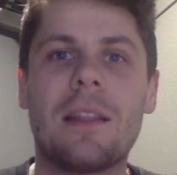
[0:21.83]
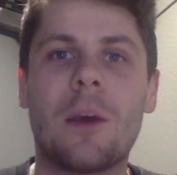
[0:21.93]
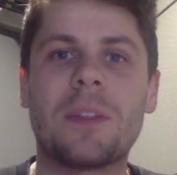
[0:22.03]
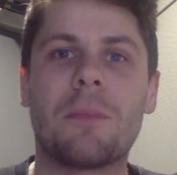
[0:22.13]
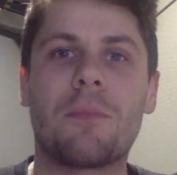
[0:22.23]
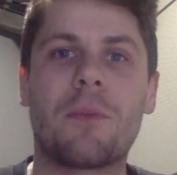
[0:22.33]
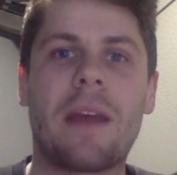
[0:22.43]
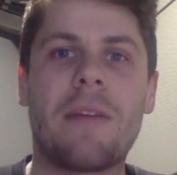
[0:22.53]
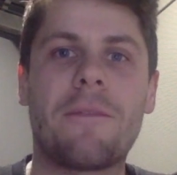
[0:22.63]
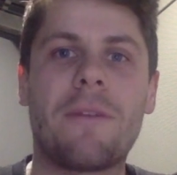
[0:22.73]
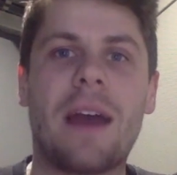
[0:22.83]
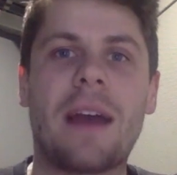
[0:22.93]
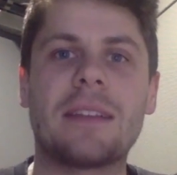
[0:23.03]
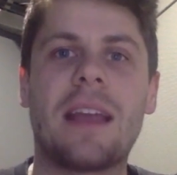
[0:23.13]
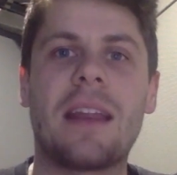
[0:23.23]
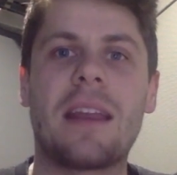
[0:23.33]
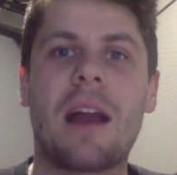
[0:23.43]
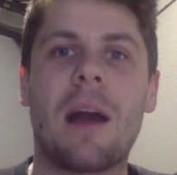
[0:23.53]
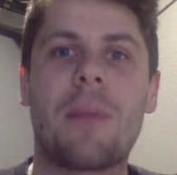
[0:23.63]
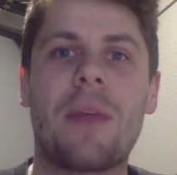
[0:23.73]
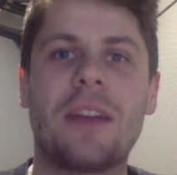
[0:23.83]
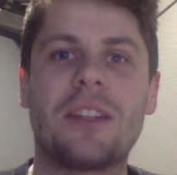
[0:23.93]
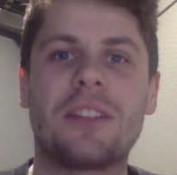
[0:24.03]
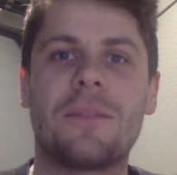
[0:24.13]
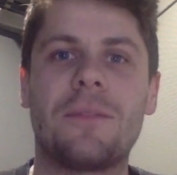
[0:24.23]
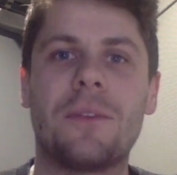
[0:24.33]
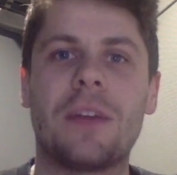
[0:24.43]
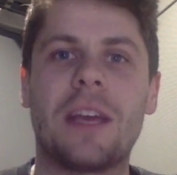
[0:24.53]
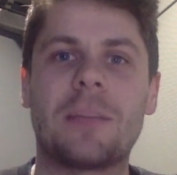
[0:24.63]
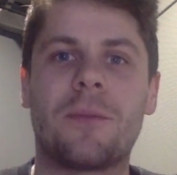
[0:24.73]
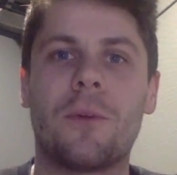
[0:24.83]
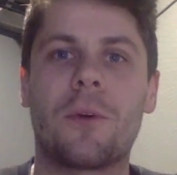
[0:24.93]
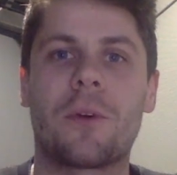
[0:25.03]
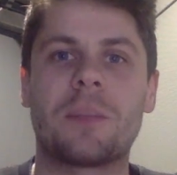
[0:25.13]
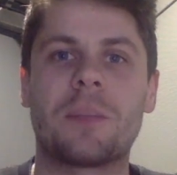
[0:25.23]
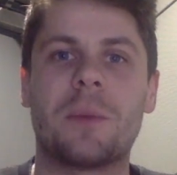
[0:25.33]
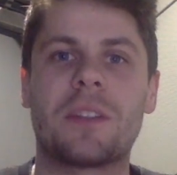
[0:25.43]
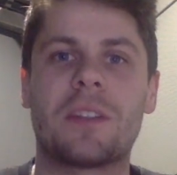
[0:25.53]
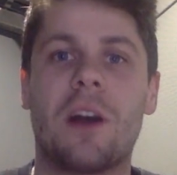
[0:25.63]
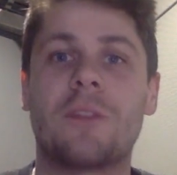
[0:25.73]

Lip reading: There'll be some brave fans heading up there just a few days before Christmas.